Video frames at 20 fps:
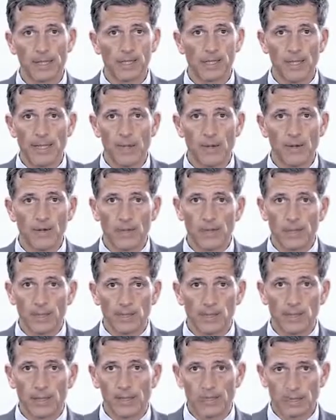Now,
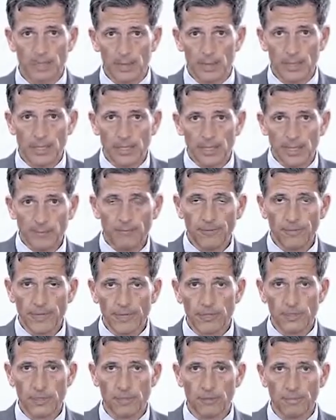this
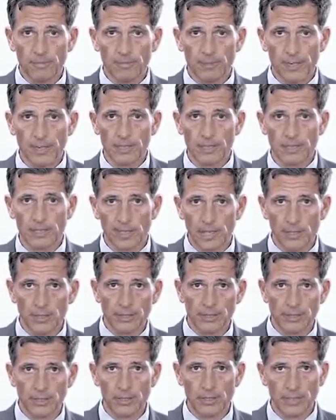investor, by
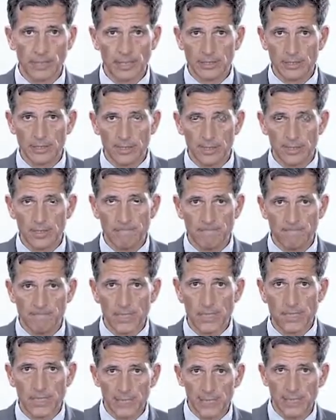assumption, doesn't need
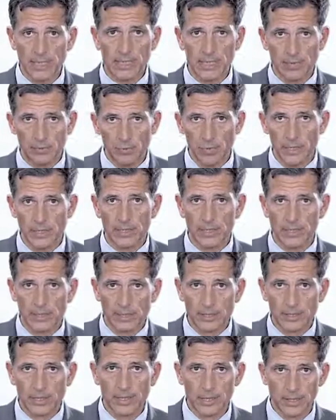money when they are
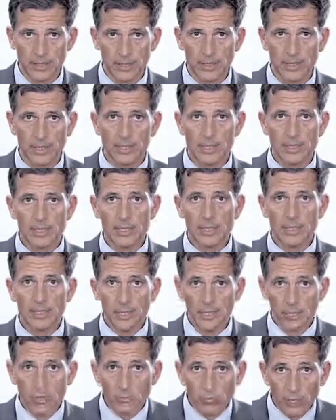still in
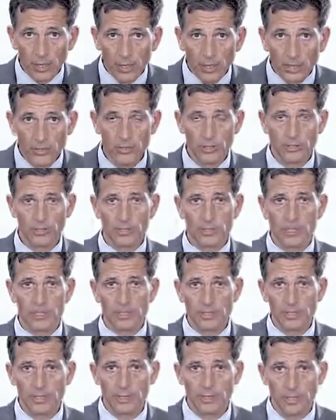accumulation, when they're
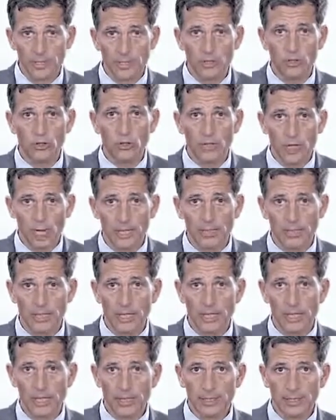still not
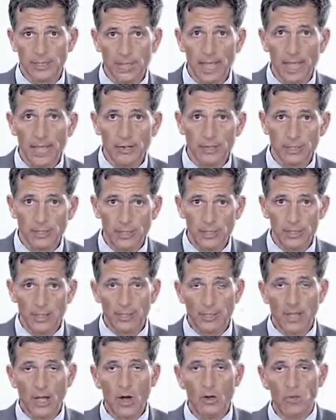retired. They're